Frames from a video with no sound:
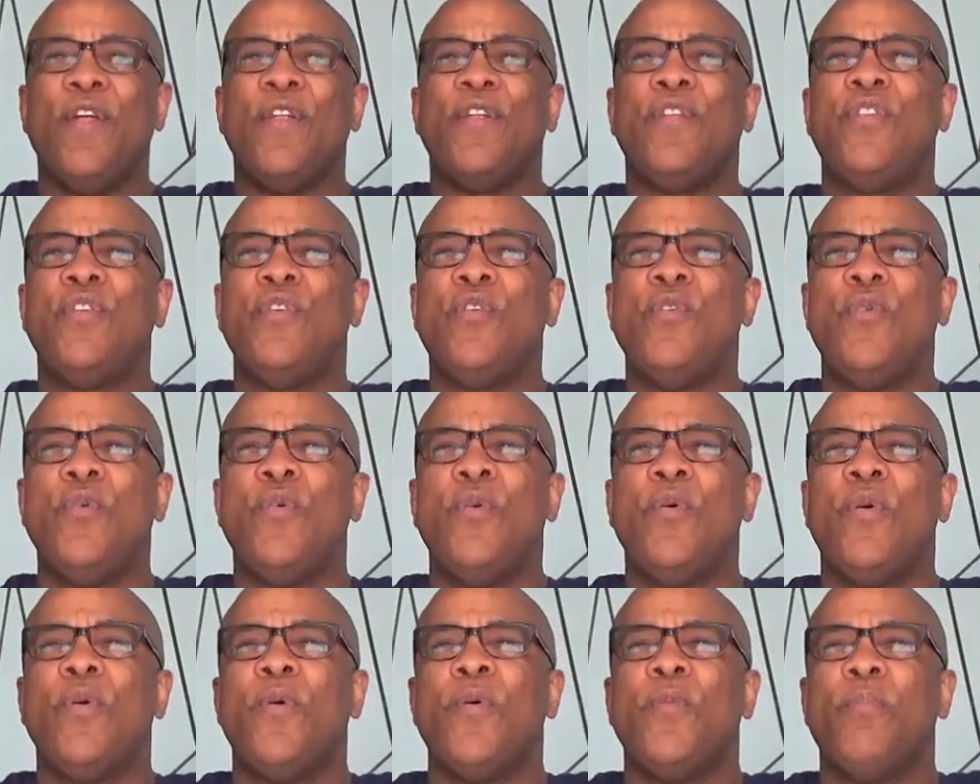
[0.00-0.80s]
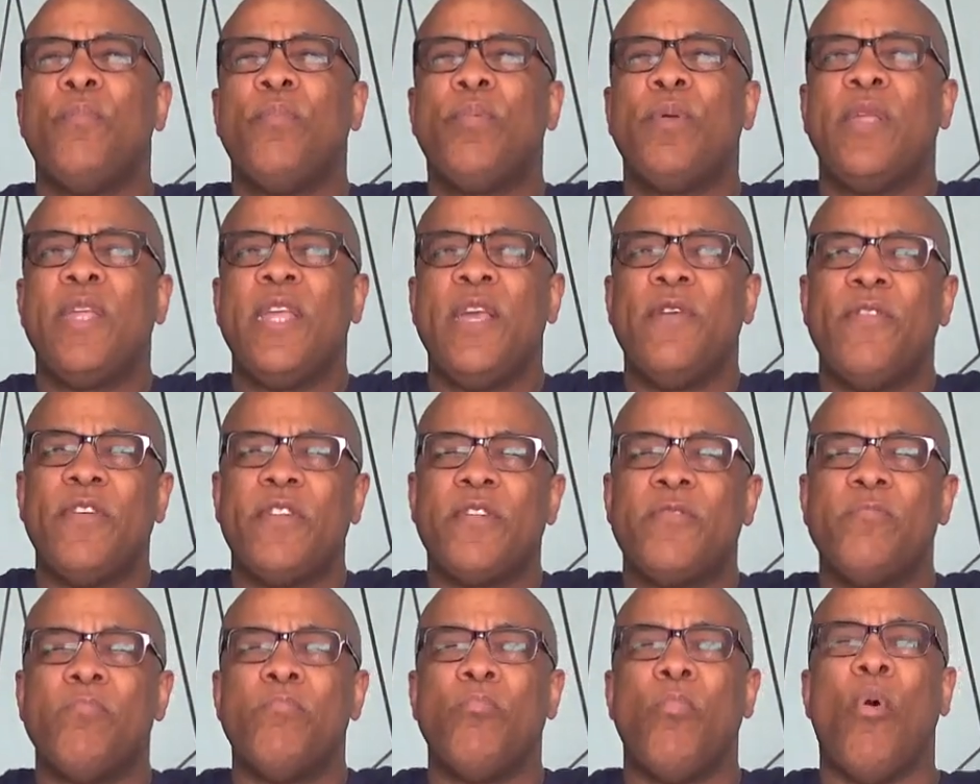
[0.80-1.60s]
to Give
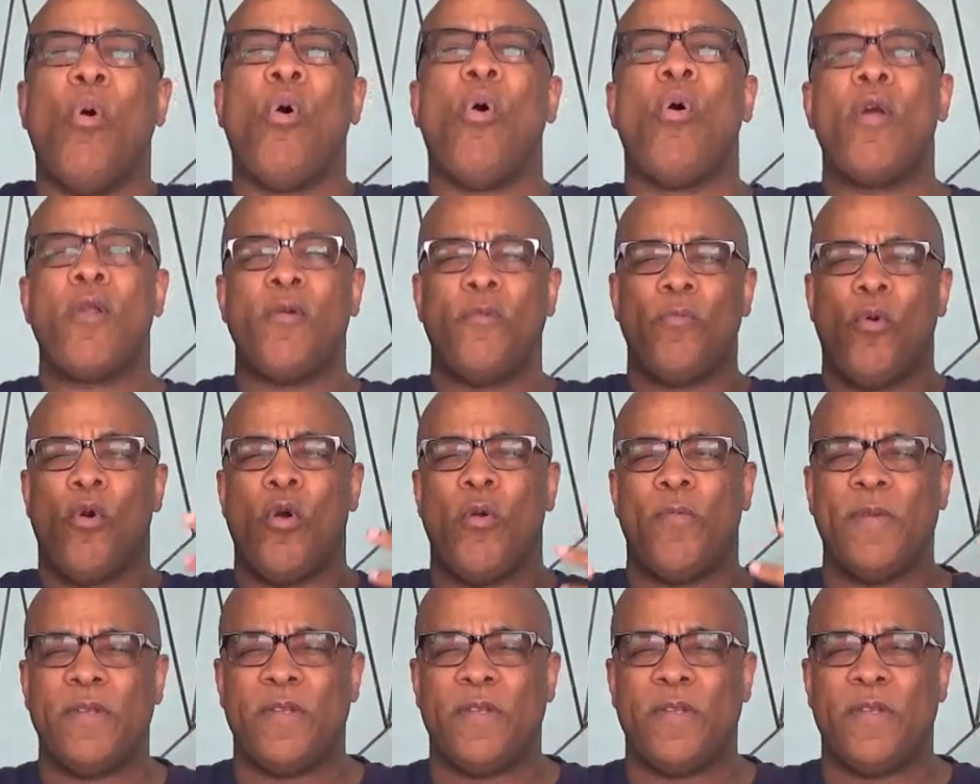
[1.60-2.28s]
us more and more of